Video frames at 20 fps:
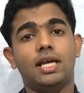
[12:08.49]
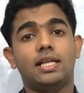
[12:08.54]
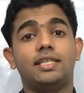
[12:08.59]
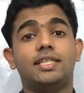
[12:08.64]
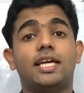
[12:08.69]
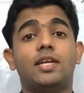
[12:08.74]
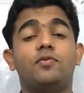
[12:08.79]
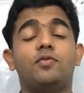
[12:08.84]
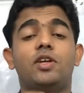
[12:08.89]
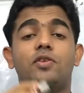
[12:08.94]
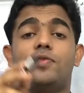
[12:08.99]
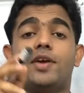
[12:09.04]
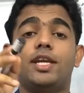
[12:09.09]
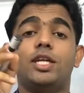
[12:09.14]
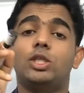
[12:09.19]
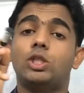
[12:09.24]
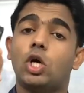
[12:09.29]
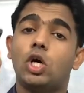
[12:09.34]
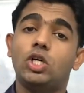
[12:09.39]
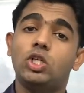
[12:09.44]
Then we
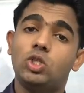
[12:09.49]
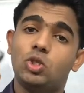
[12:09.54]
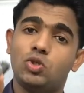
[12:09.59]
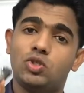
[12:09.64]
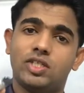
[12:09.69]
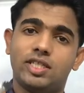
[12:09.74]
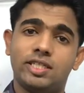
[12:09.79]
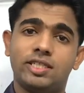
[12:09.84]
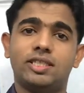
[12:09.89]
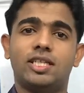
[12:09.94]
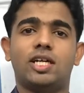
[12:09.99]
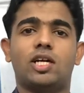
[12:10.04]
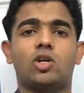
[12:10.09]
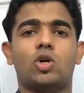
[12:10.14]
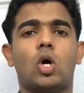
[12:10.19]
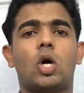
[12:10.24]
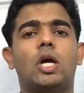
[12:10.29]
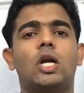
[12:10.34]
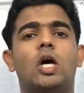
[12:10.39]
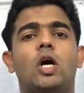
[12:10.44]
went on to see the
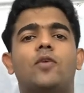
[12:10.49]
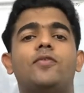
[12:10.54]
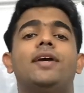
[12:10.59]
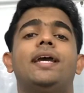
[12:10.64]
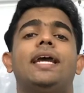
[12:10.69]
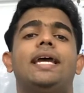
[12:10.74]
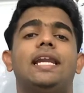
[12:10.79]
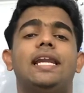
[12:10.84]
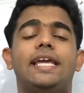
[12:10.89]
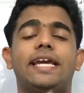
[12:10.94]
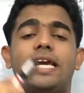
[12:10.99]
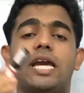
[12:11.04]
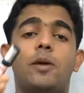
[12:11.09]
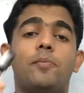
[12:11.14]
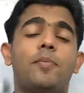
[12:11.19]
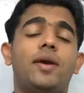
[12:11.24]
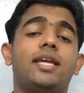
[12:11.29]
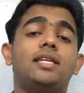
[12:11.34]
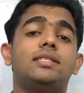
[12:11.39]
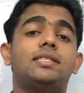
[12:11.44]
role of
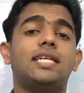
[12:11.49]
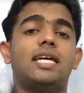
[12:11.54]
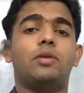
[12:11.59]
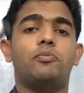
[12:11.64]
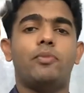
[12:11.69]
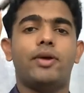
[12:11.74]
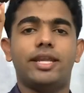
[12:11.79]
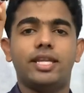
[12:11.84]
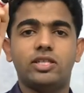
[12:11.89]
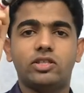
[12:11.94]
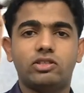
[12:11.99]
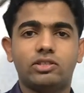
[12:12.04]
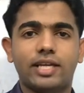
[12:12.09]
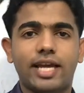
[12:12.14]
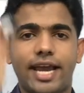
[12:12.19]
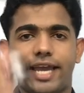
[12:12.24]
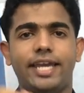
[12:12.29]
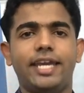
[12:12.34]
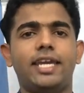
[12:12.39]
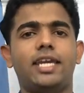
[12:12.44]
ligaments and
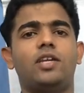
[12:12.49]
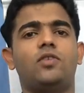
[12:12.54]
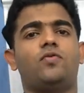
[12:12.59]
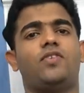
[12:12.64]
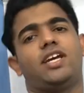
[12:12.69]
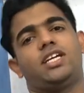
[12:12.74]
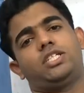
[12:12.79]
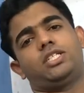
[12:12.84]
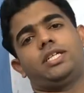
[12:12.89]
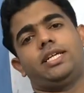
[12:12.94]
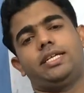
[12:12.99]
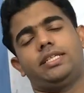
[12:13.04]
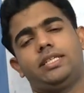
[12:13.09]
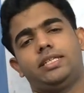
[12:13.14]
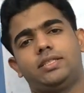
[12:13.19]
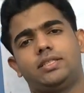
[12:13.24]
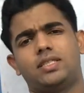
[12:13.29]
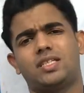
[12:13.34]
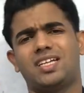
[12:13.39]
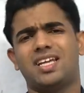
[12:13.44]
menisci in flexion and
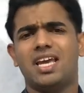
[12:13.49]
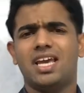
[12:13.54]
extension.